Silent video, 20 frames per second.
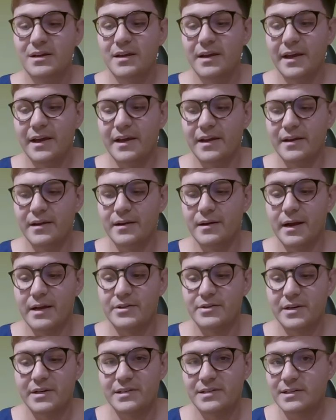And uh, I
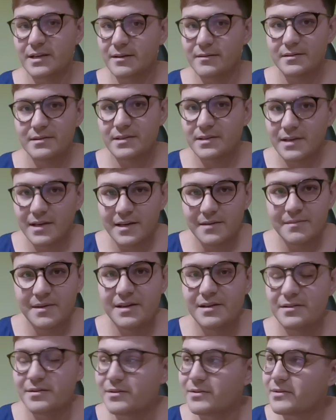tried to stop to say, hey
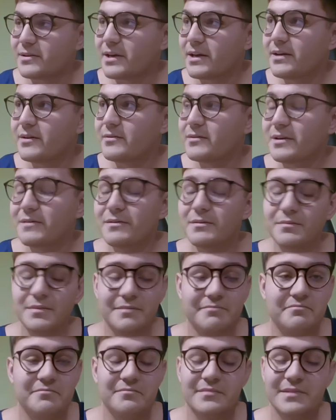man, are you okay or whatever,
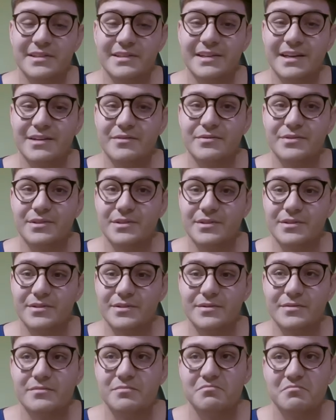but this guy was
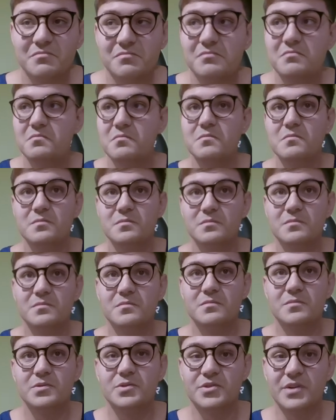just
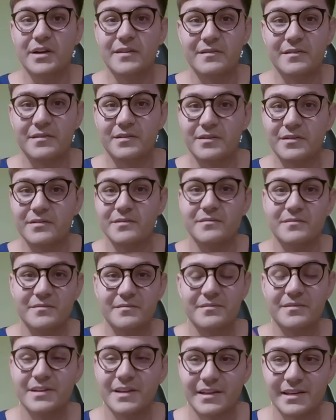driving, dude.
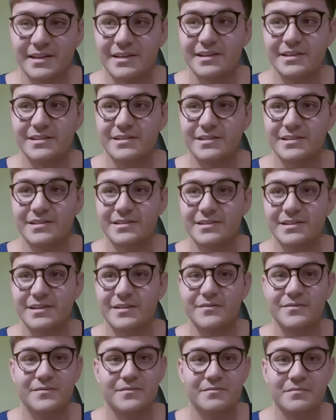Like, he just
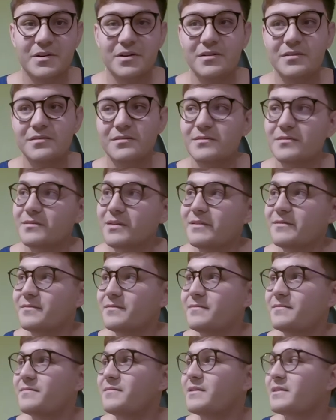said, oh, I
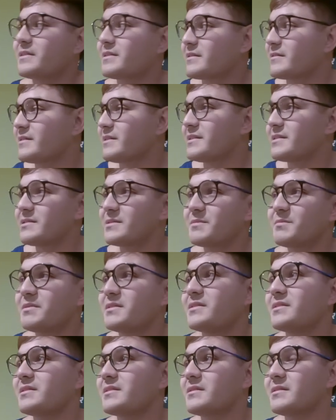fucking crashed,
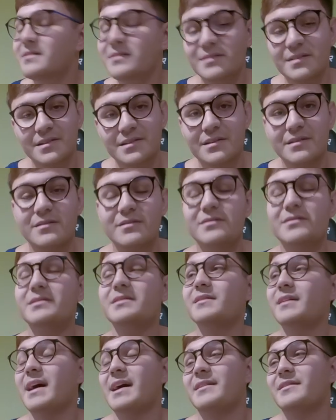but let's keep going.
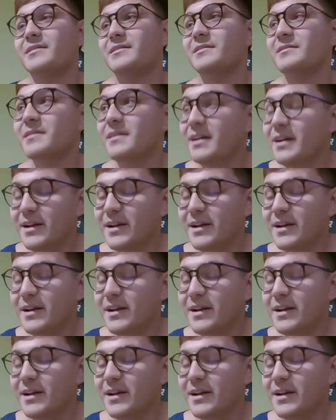I don't know.